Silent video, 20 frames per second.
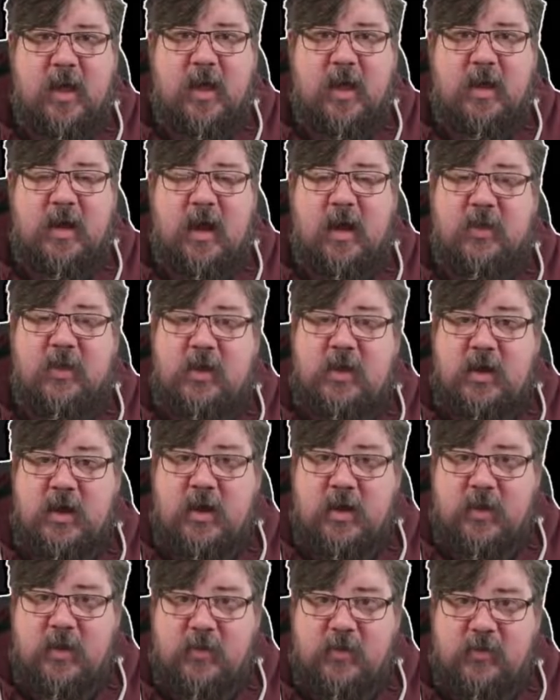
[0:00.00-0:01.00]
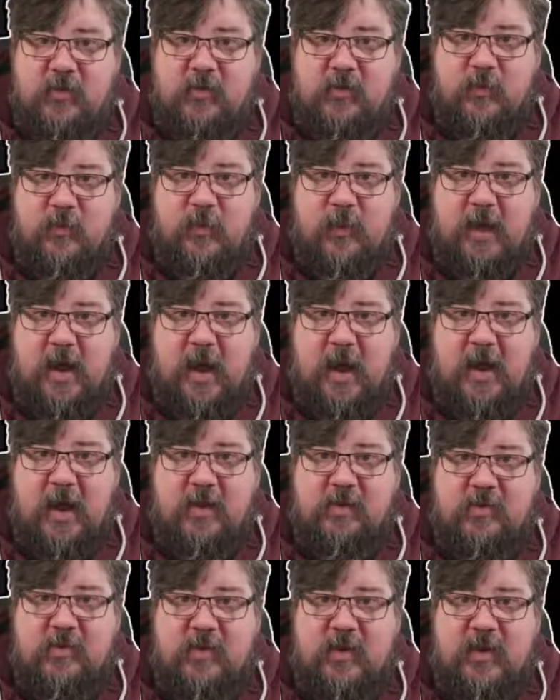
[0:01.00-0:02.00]
In other news, we
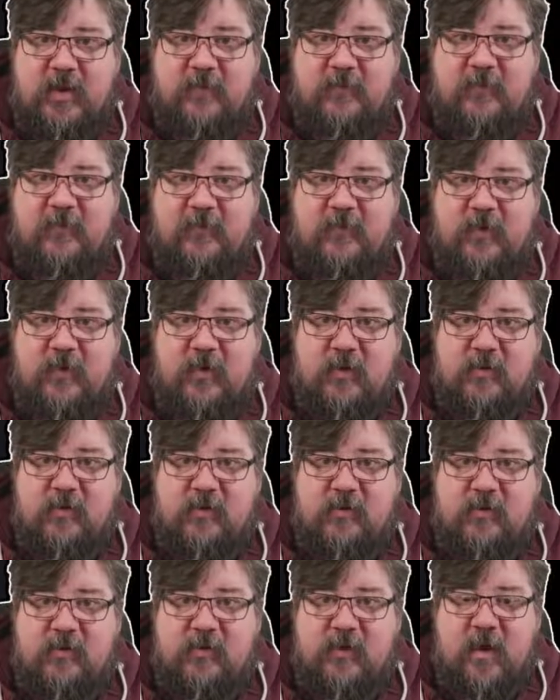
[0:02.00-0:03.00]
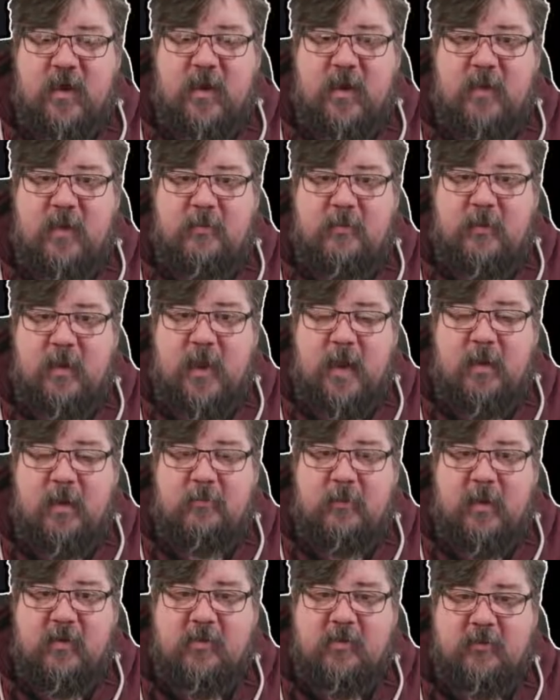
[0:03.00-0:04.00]
had the first
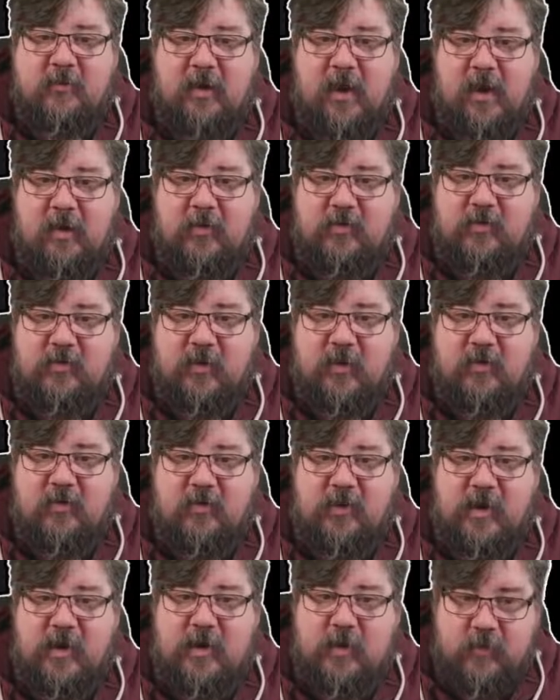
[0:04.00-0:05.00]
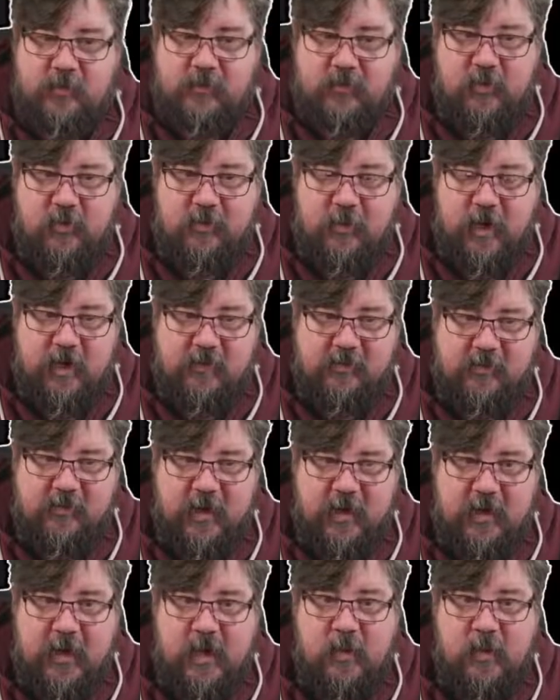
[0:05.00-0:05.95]
Microsoft Cloud Security user group last night.